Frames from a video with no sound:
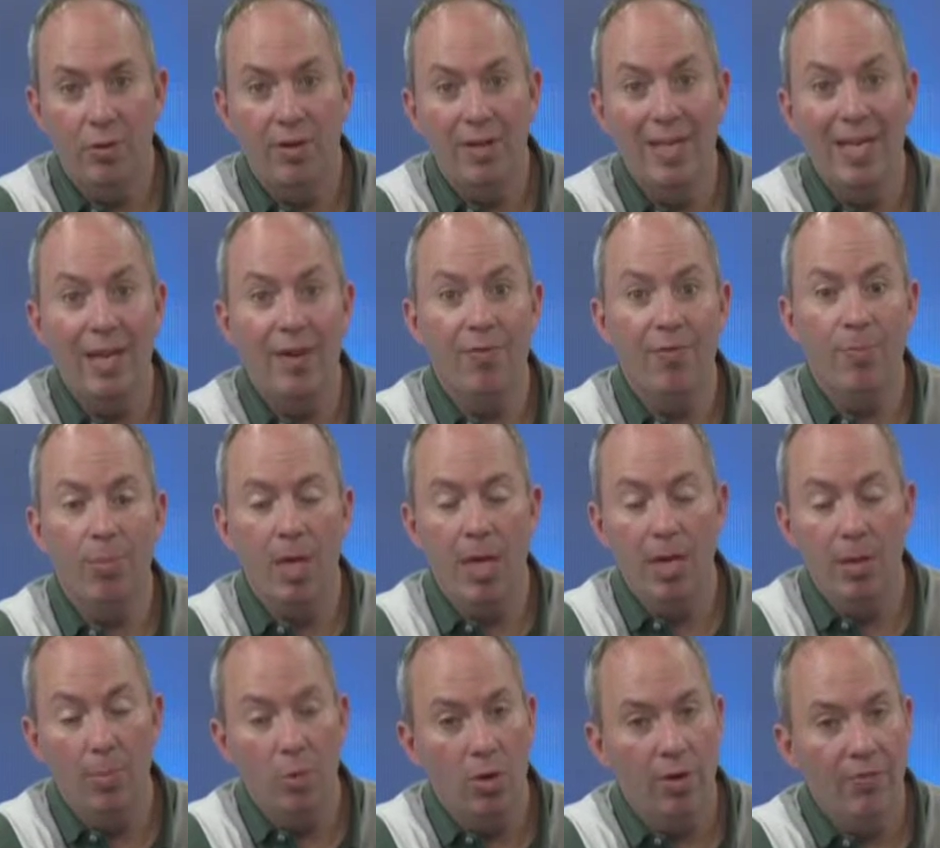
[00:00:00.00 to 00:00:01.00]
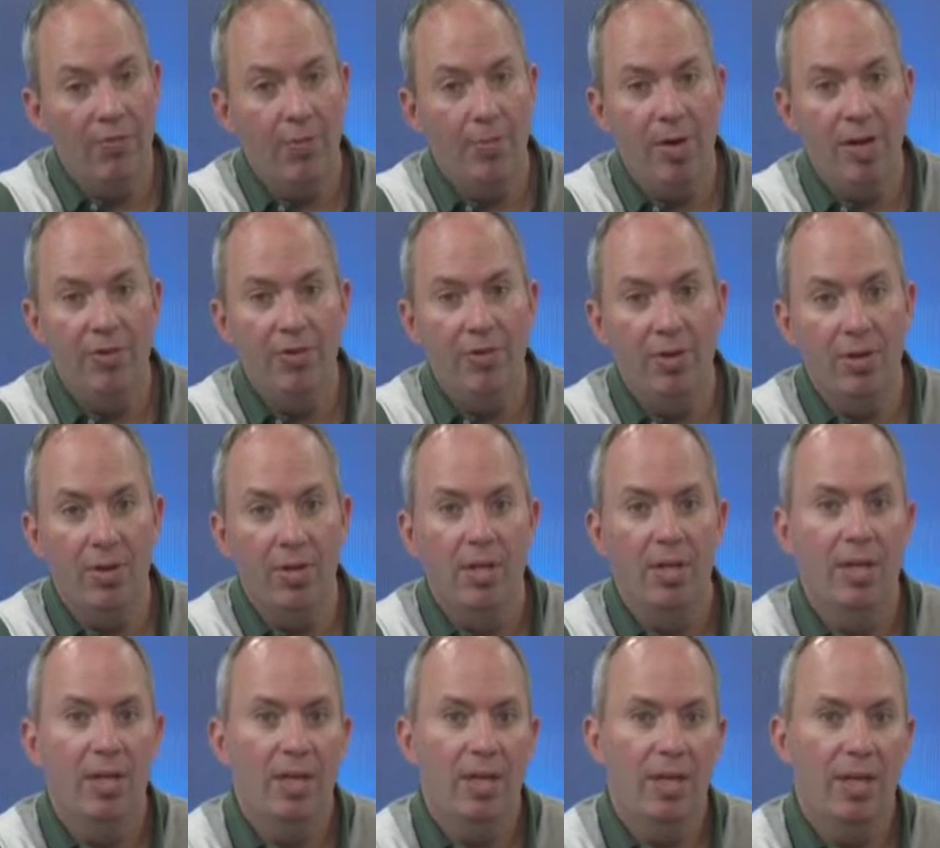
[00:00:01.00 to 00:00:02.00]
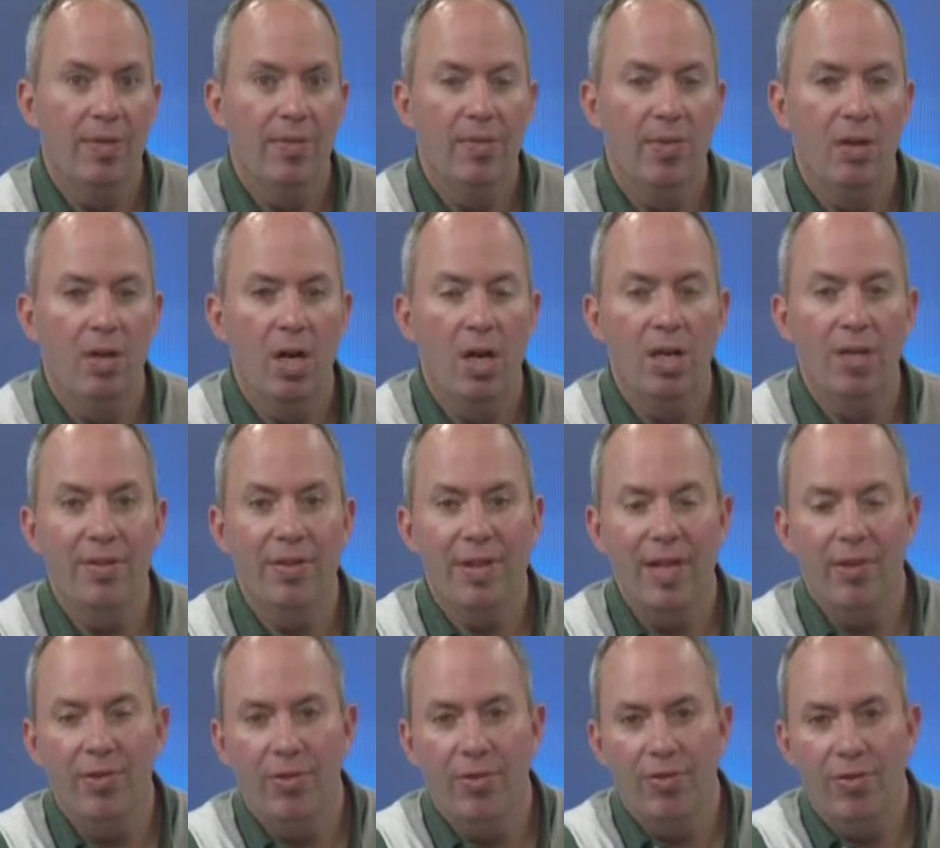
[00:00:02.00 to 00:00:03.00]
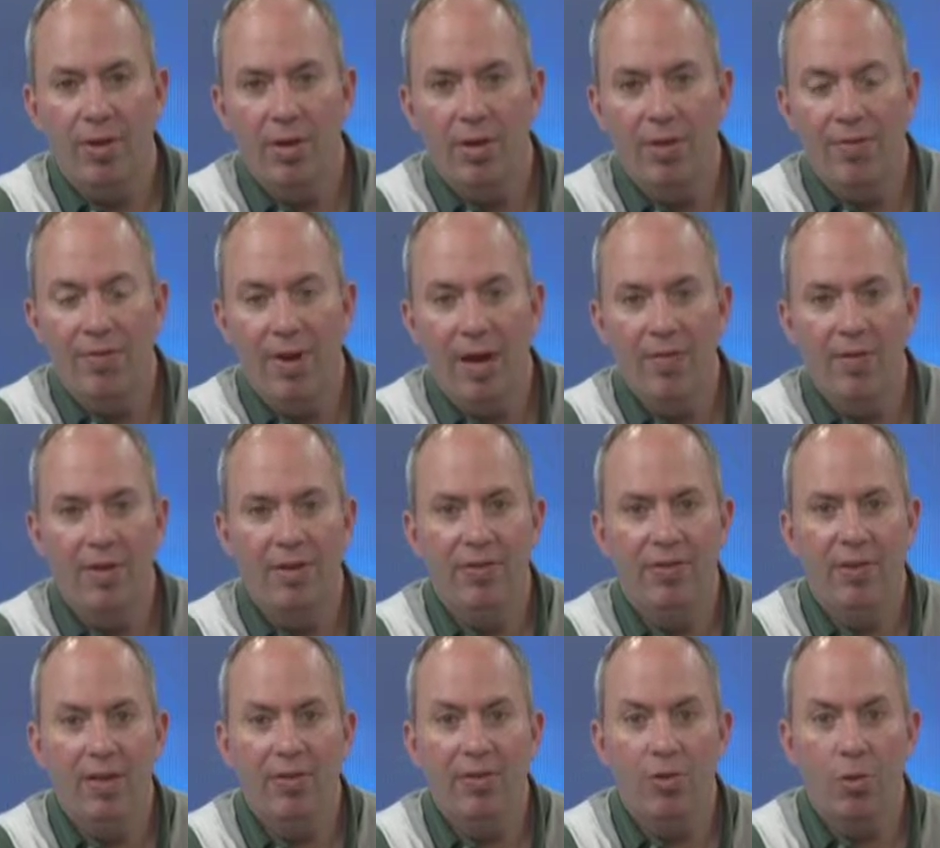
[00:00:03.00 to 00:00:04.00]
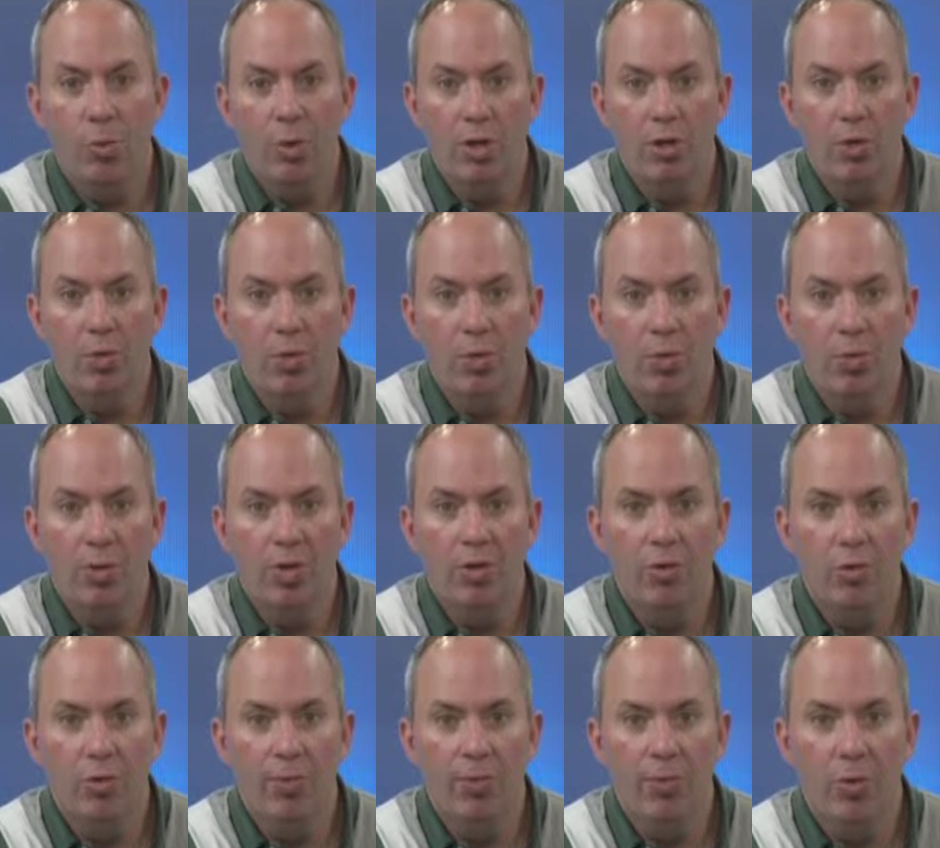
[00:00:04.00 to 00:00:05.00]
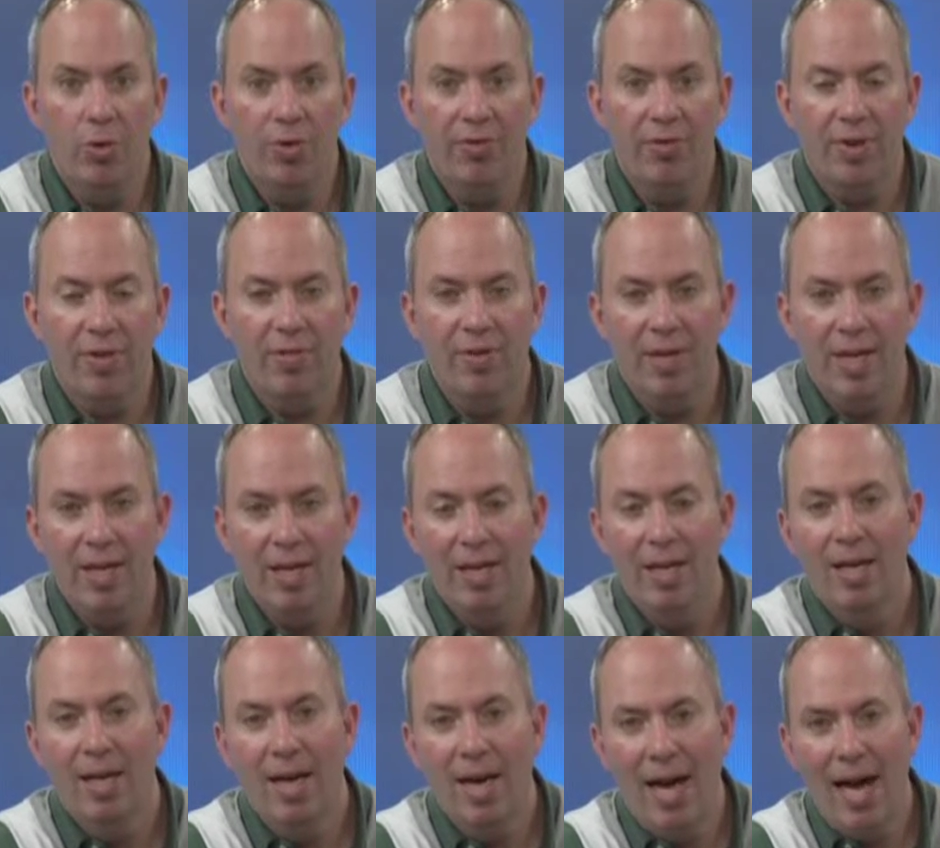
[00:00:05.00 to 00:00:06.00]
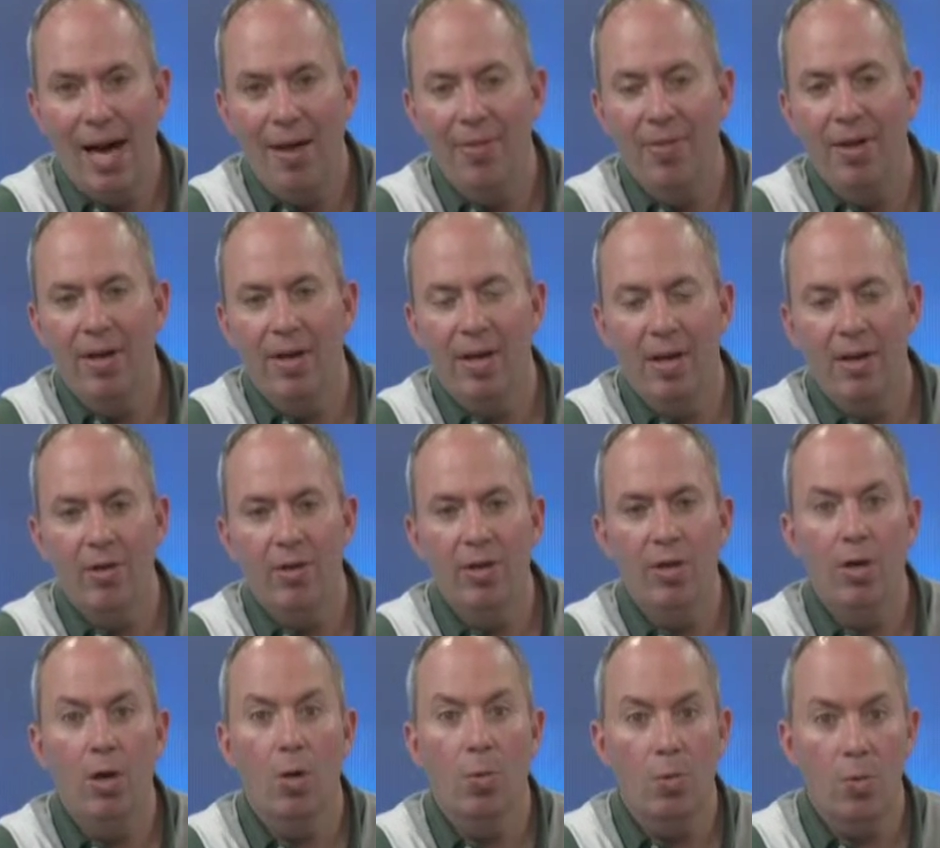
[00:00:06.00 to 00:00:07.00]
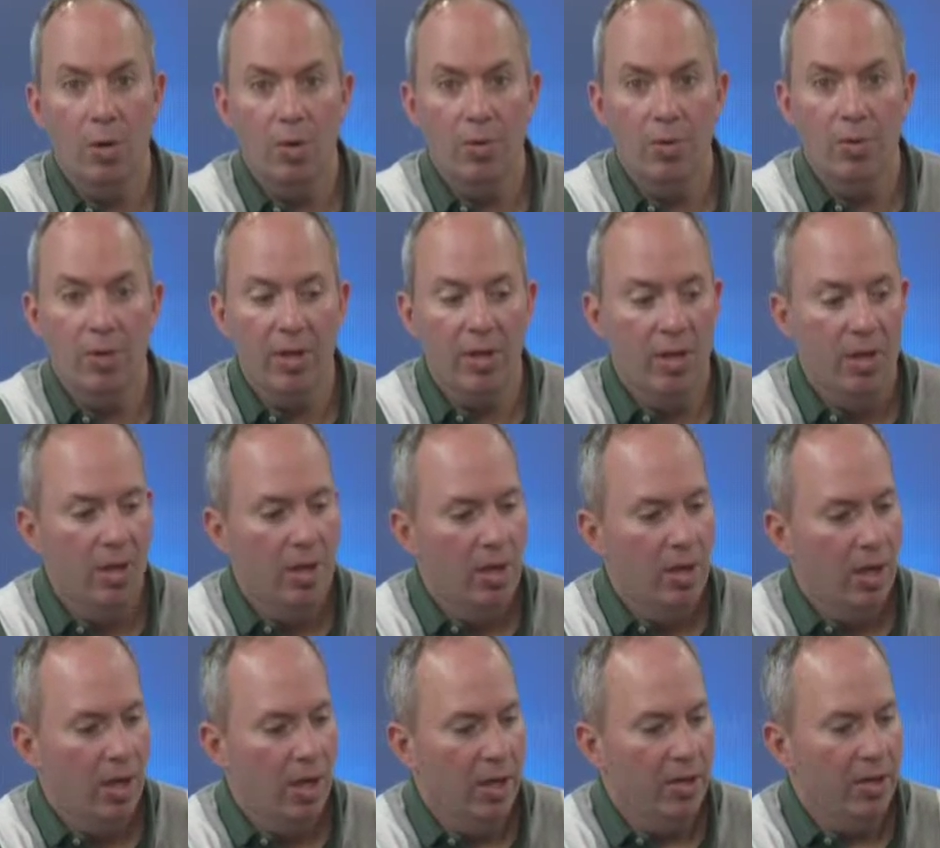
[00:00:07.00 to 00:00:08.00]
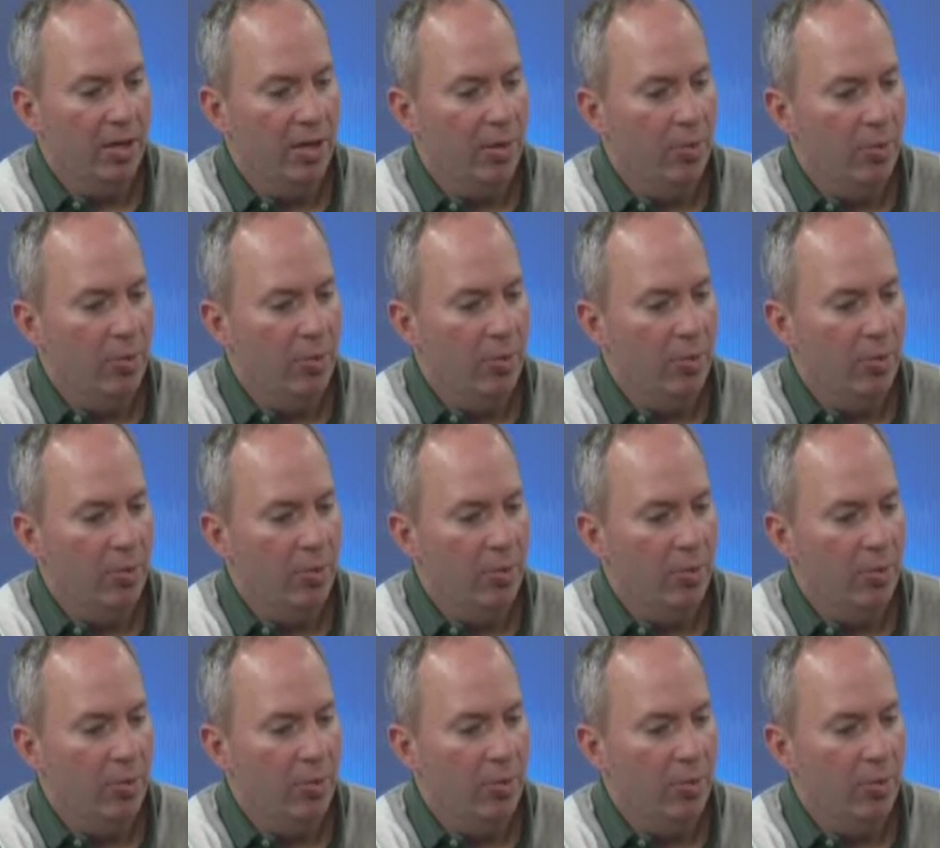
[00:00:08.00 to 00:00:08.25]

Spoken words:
or need any more information, give a call at the Nature Center at 586-323-2478 on the Heron Rookery. Carrie,